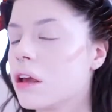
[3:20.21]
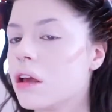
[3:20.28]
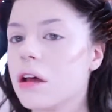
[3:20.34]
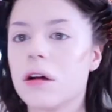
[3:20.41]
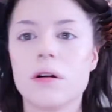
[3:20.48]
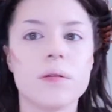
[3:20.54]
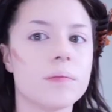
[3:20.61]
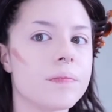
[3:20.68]

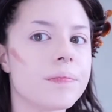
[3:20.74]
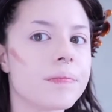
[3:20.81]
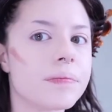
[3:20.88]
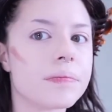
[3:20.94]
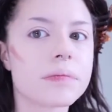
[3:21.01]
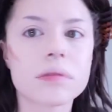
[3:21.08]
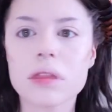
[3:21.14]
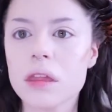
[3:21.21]
you know,
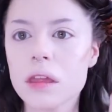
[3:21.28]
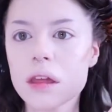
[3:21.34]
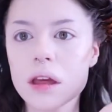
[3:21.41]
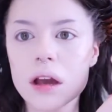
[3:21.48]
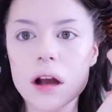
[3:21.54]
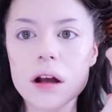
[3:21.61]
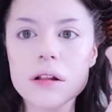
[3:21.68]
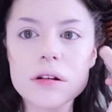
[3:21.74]

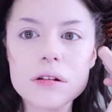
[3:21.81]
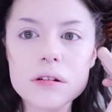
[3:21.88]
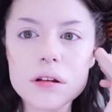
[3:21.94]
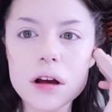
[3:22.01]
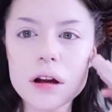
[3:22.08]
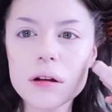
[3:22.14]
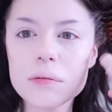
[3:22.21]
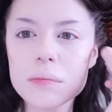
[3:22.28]
either
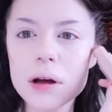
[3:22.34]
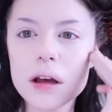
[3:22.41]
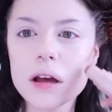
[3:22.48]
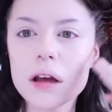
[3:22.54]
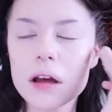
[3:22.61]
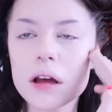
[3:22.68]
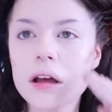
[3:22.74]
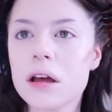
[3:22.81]
side of
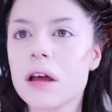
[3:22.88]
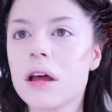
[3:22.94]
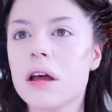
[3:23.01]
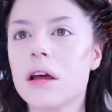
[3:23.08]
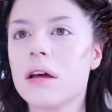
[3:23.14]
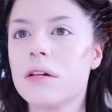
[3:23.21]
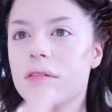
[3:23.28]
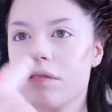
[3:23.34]
my
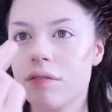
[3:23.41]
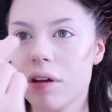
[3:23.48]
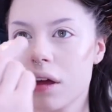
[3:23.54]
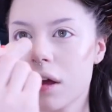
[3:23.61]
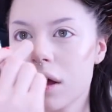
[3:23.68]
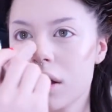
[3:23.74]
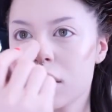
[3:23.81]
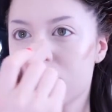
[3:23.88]

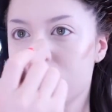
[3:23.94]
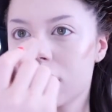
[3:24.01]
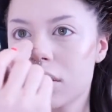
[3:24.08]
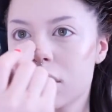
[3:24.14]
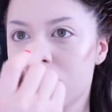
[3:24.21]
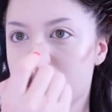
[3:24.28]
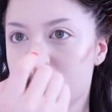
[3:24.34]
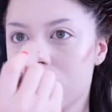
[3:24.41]

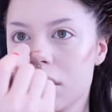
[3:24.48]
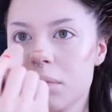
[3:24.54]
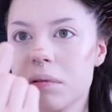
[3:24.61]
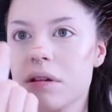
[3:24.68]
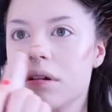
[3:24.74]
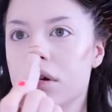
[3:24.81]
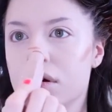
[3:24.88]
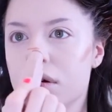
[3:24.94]
face, tip
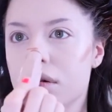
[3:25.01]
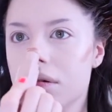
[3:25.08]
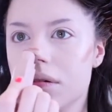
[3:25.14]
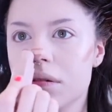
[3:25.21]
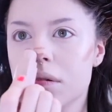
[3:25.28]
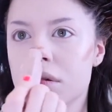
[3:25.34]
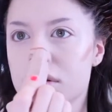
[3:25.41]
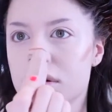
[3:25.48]
of the
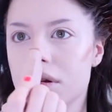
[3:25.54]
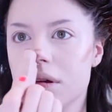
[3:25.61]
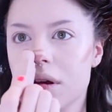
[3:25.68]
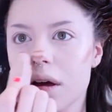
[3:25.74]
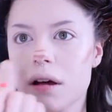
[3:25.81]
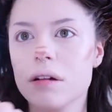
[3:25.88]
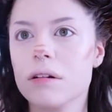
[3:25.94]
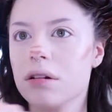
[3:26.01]
nose,
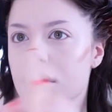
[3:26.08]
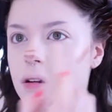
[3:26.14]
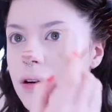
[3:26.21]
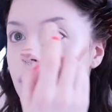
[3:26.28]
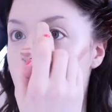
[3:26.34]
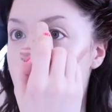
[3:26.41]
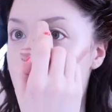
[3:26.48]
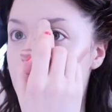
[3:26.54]
under the
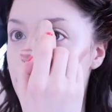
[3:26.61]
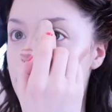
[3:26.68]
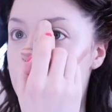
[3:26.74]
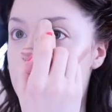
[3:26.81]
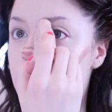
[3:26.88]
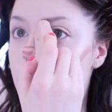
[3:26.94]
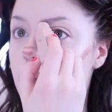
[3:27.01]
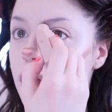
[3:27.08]
nose,